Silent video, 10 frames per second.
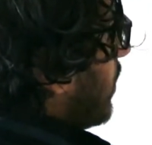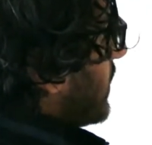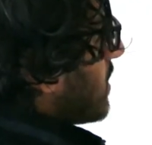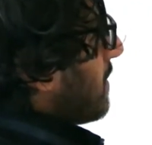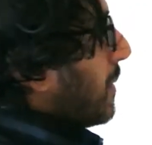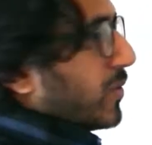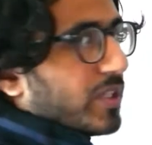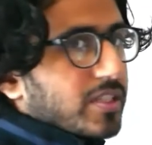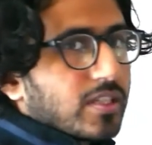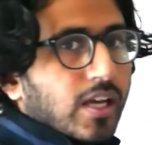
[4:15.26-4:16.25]
all these
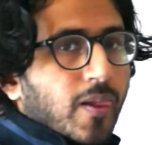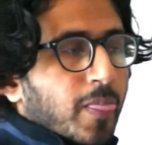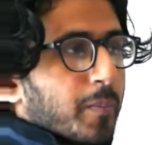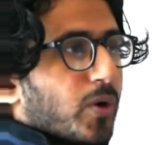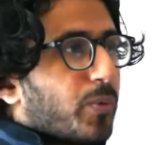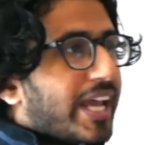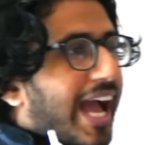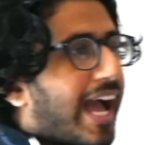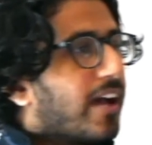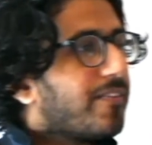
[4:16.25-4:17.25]
memories, but we
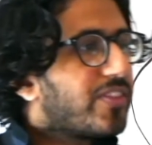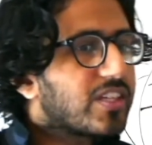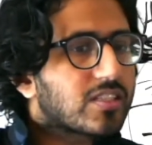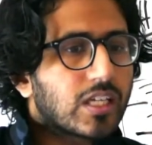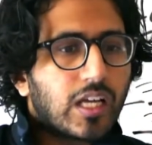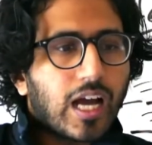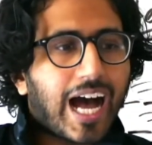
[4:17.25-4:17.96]
have this